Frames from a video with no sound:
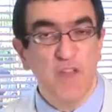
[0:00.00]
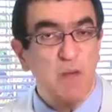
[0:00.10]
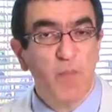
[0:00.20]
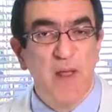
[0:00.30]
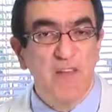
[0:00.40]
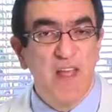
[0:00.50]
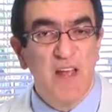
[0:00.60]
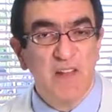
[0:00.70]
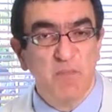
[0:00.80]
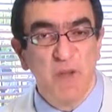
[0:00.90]
they play
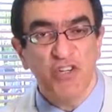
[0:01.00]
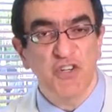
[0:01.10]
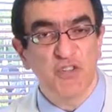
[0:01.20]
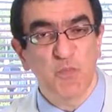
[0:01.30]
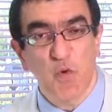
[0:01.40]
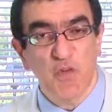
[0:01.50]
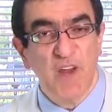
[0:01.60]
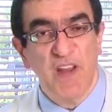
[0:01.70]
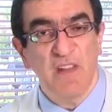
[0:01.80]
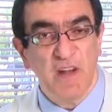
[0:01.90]
that major sport
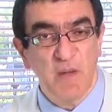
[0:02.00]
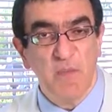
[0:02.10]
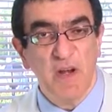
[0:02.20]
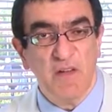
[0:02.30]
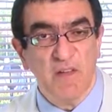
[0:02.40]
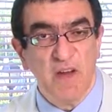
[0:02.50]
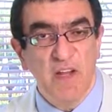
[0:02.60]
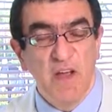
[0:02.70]
in the community?